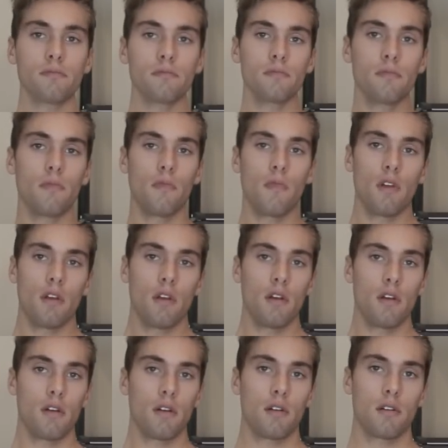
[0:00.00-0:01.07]

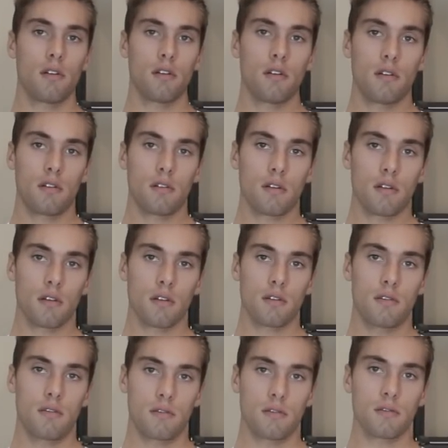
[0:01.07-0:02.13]

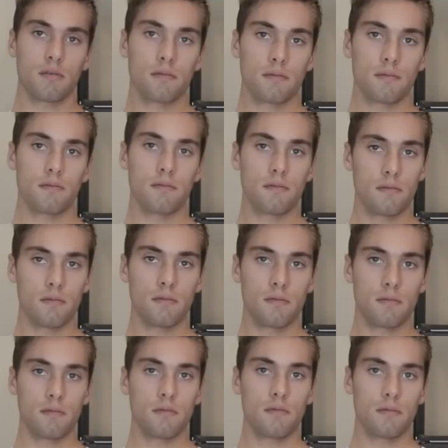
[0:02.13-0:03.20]

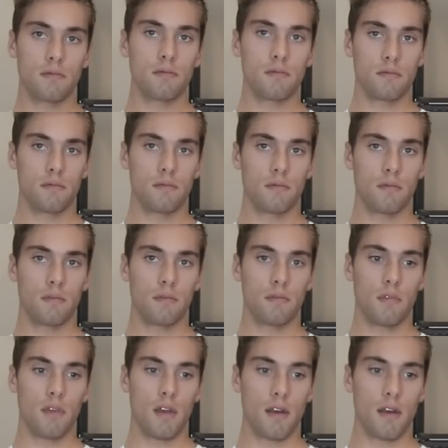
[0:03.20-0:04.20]
No words are spoken by the person on screen.